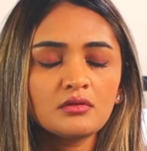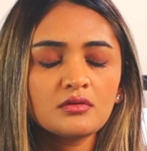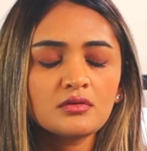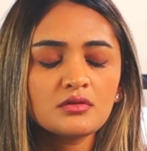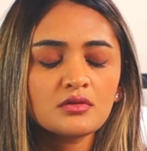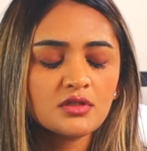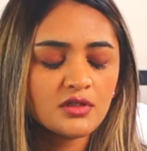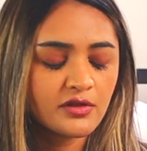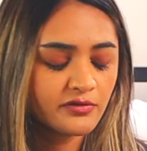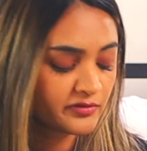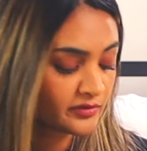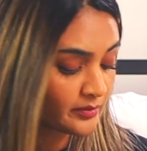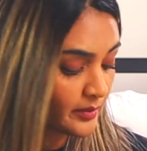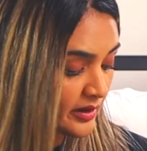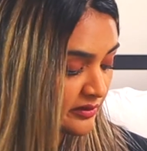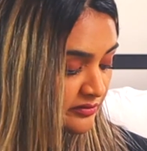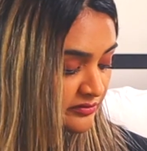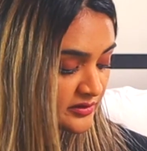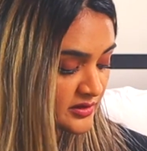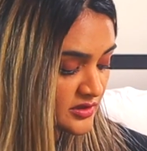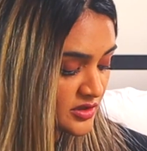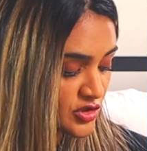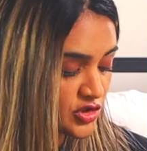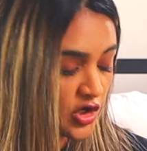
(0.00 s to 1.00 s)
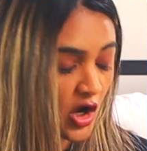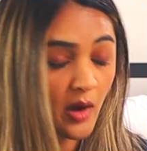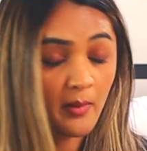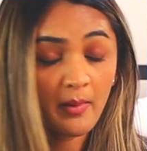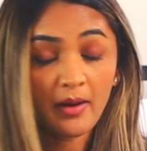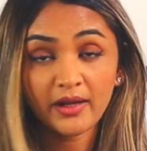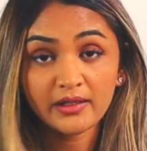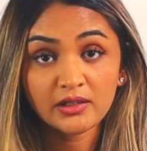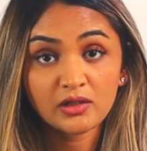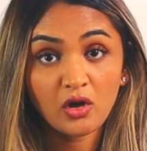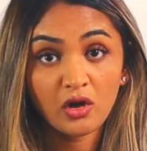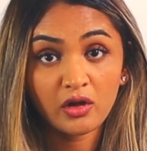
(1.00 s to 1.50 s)
So for my first job,
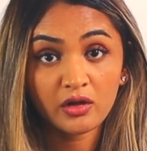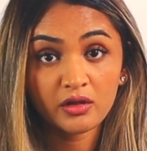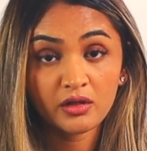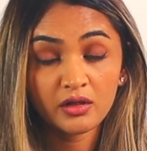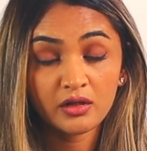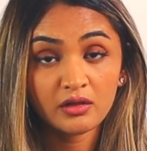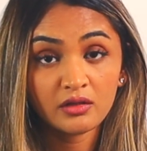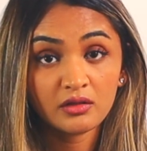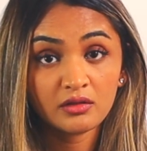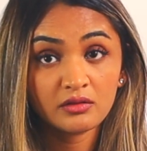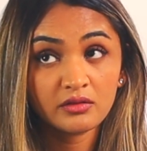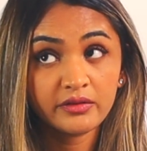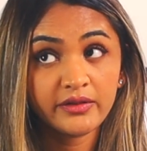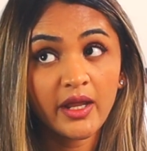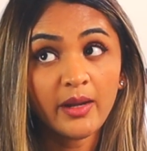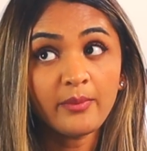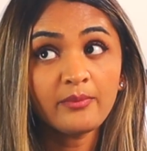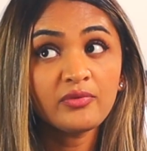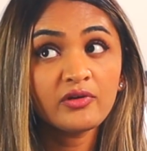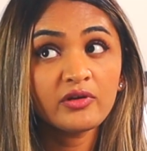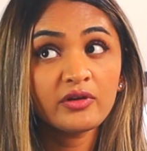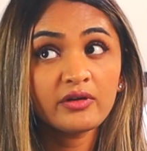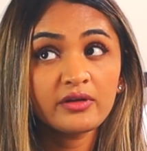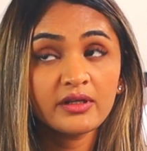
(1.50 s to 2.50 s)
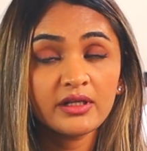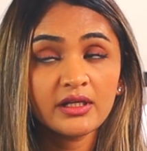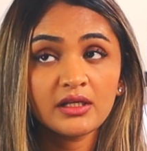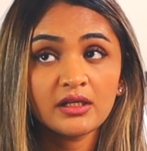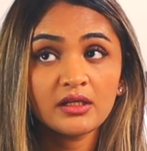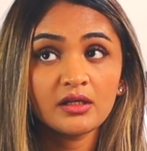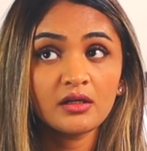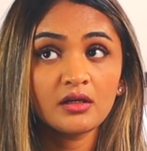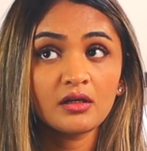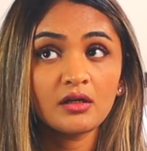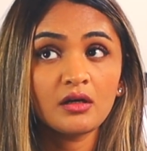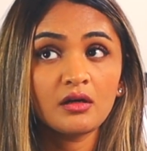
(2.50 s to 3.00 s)
I got a
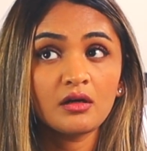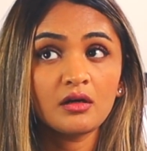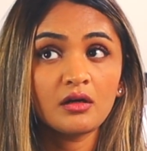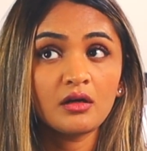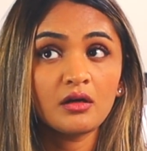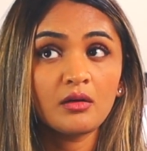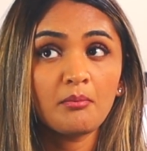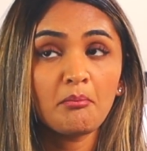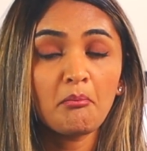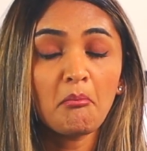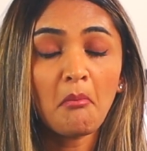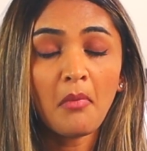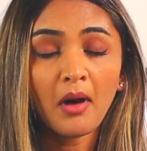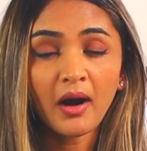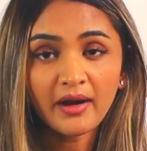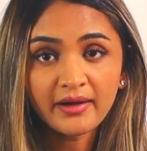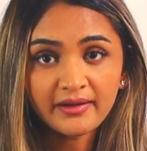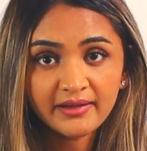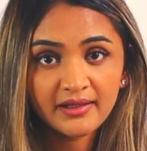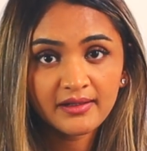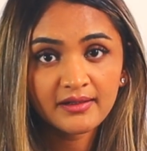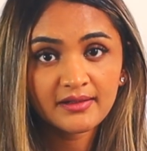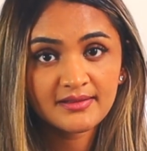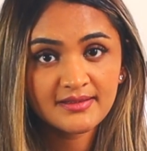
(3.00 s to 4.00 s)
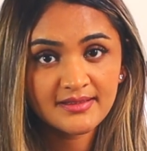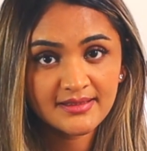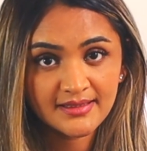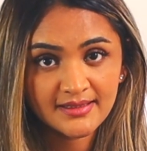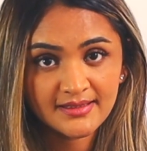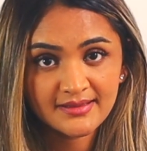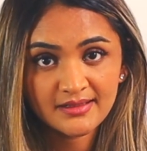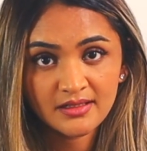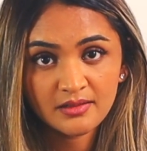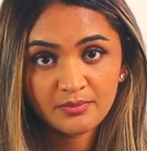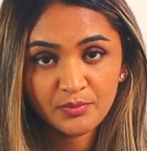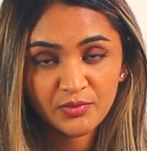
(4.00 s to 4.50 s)
temporary market
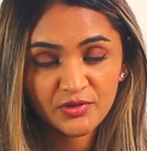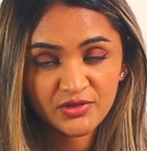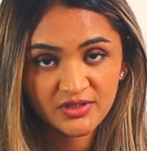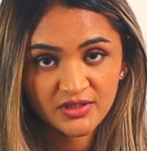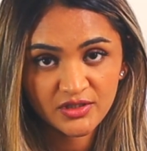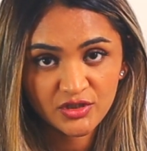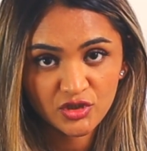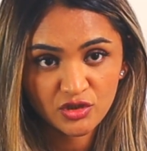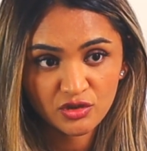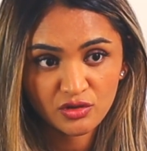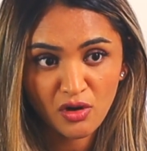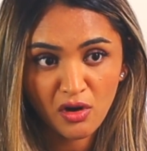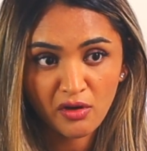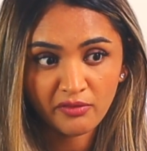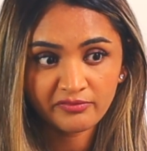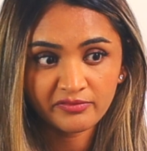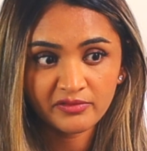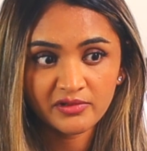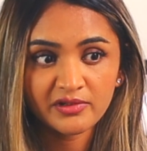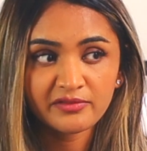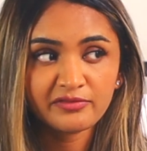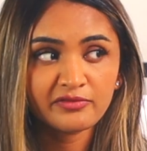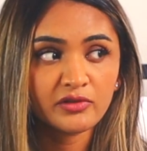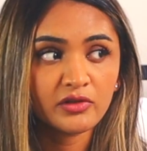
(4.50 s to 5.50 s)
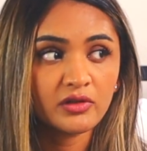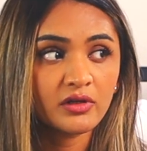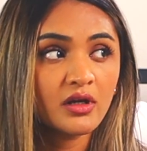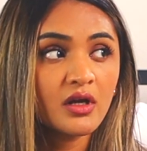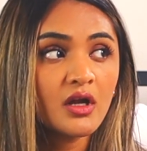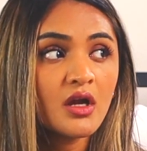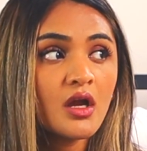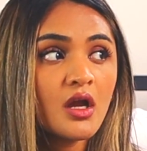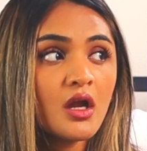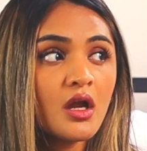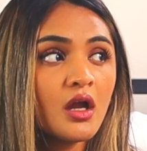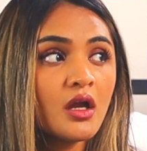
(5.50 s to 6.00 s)
assistant position offer for
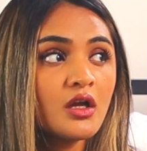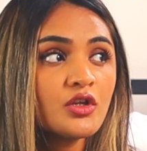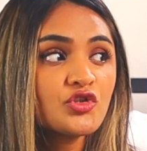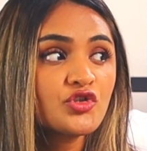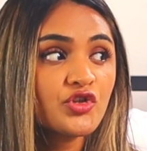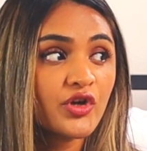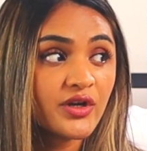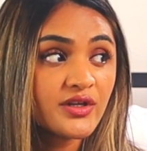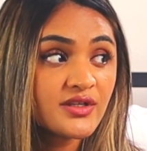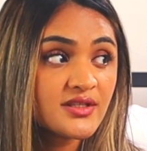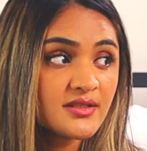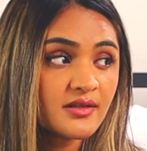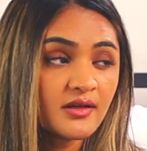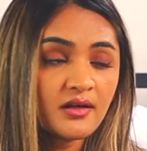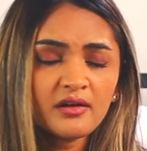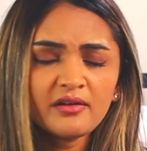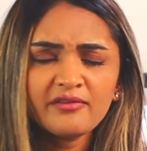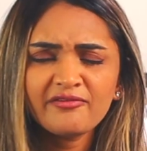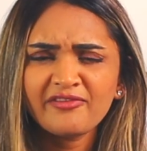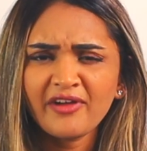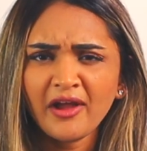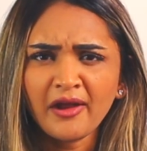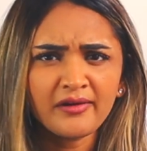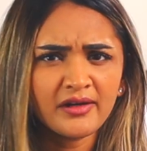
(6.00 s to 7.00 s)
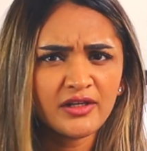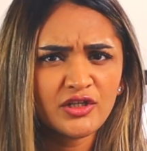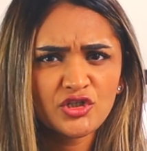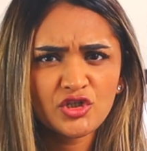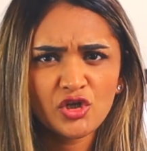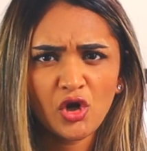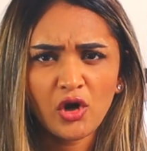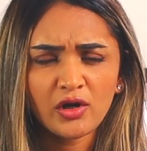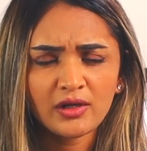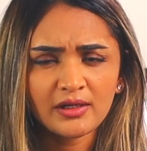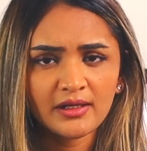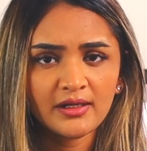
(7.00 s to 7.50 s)
just a very
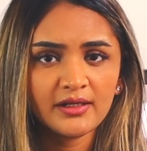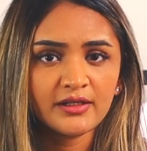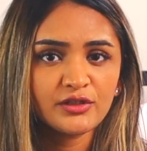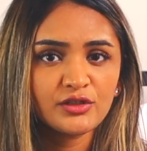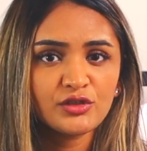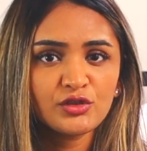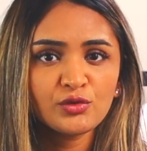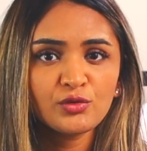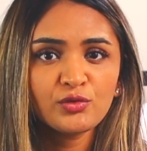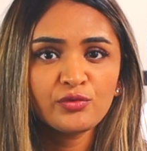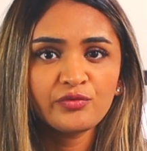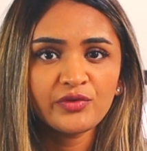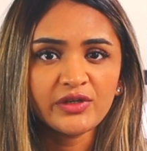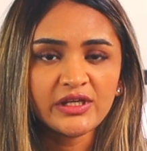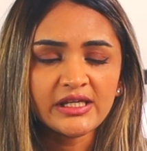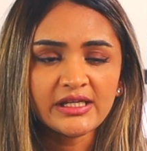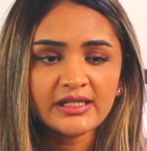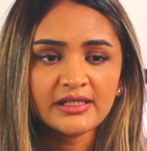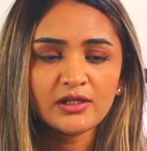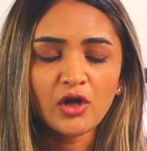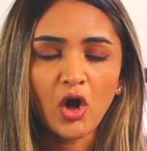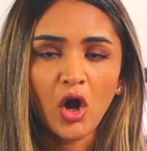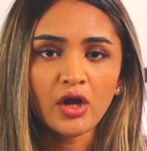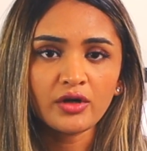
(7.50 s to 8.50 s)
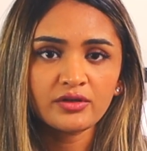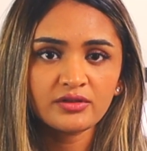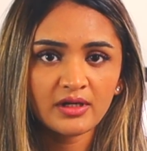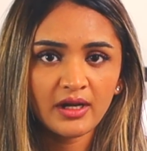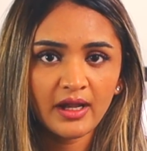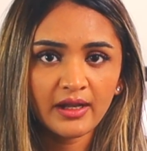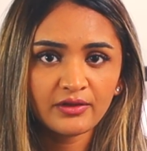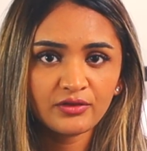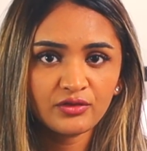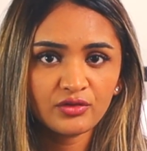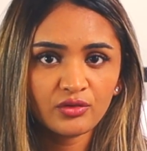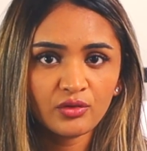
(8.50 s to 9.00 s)
short 2-week
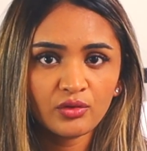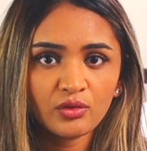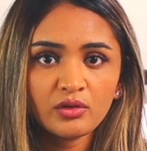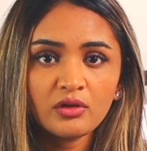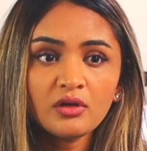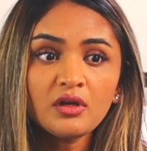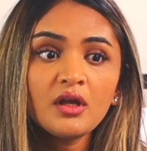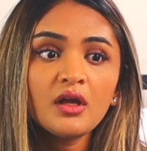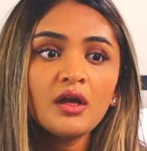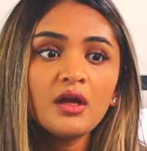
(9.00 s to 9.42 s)
contract role.